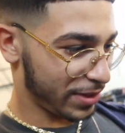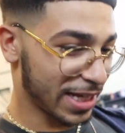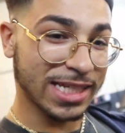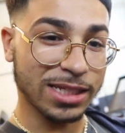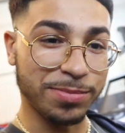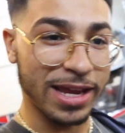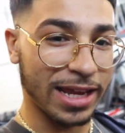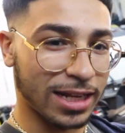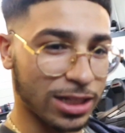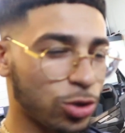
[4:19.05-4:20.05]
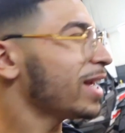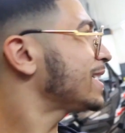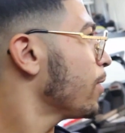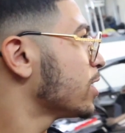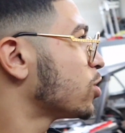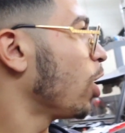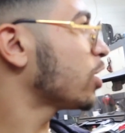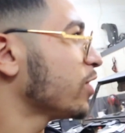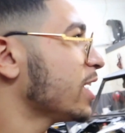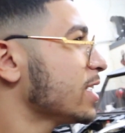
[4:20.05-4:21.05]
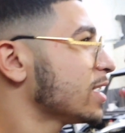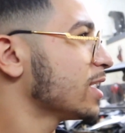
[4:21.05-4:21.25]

This is me. Do they sell exhaust for these?